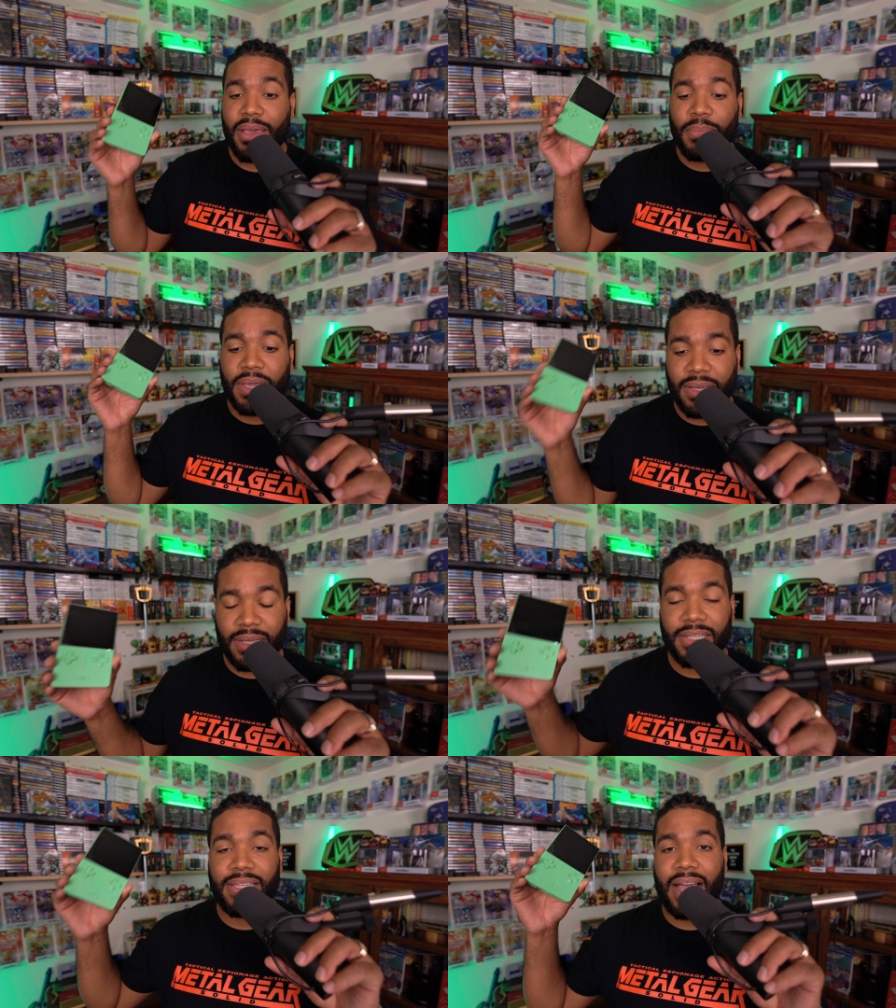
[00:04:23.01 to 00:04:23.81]

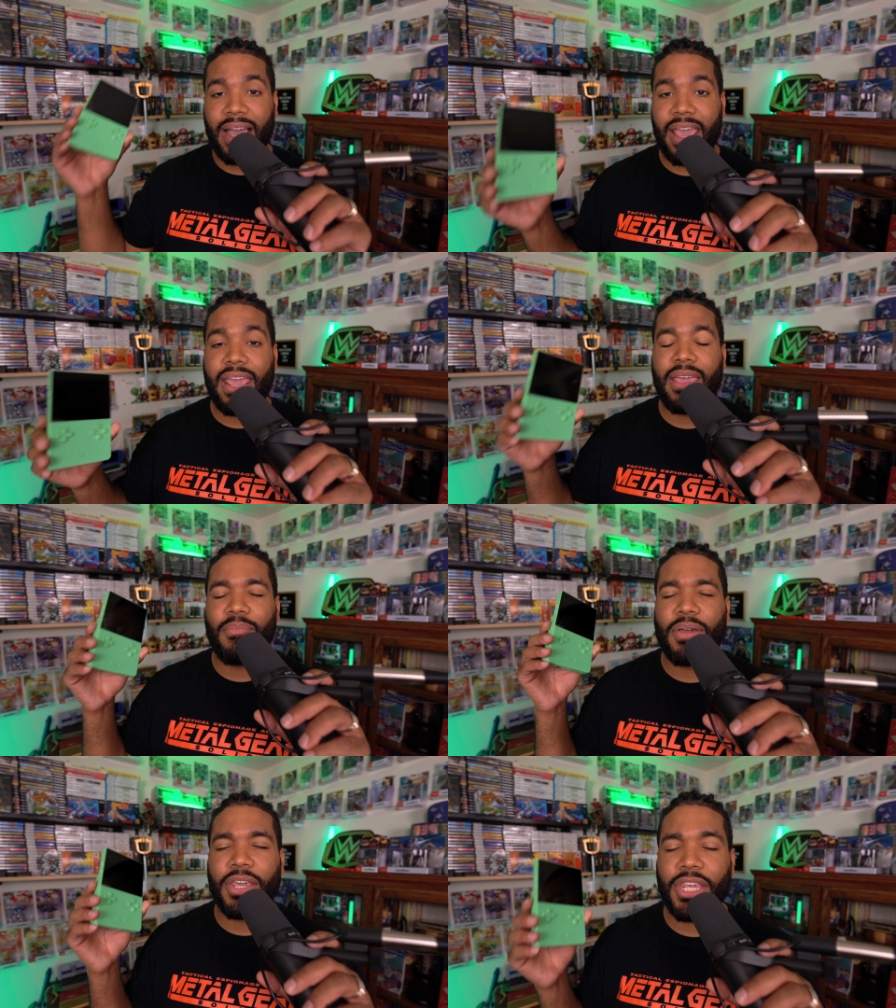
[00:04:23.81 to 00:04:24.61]
because i
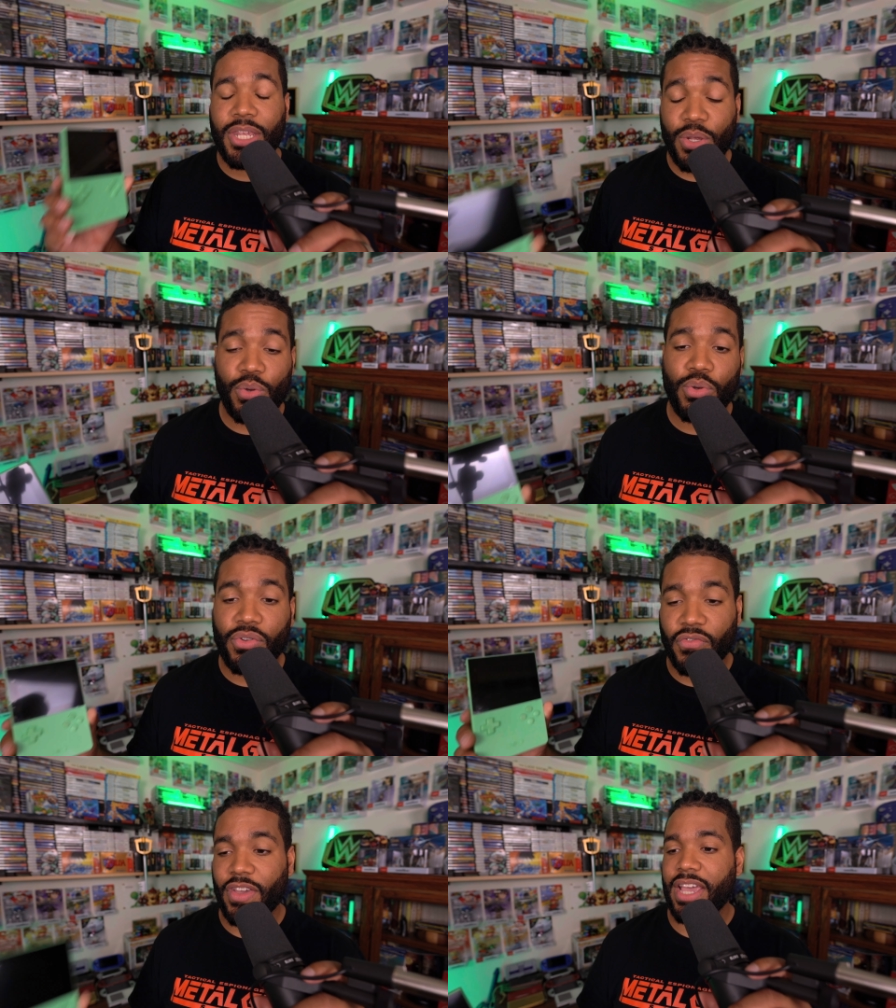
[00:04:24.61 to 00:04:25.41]
am a
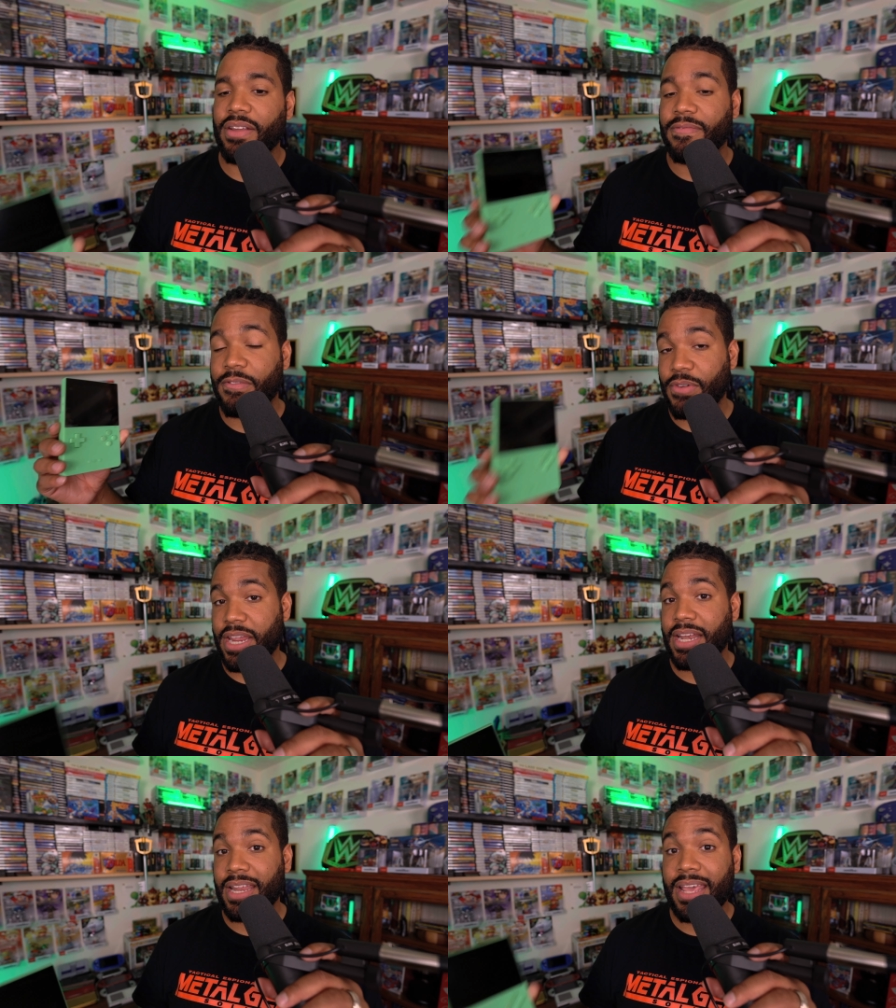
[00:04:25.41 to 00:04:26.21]
huge fan of
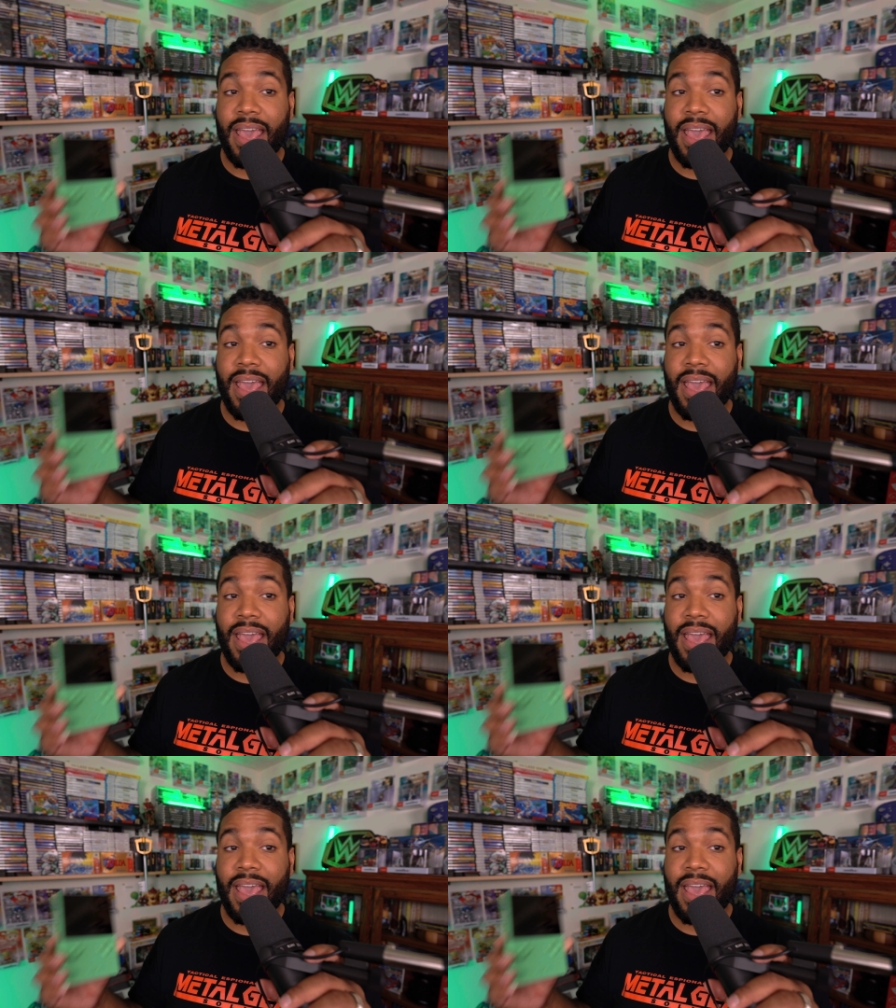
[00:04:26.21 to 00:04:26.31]
green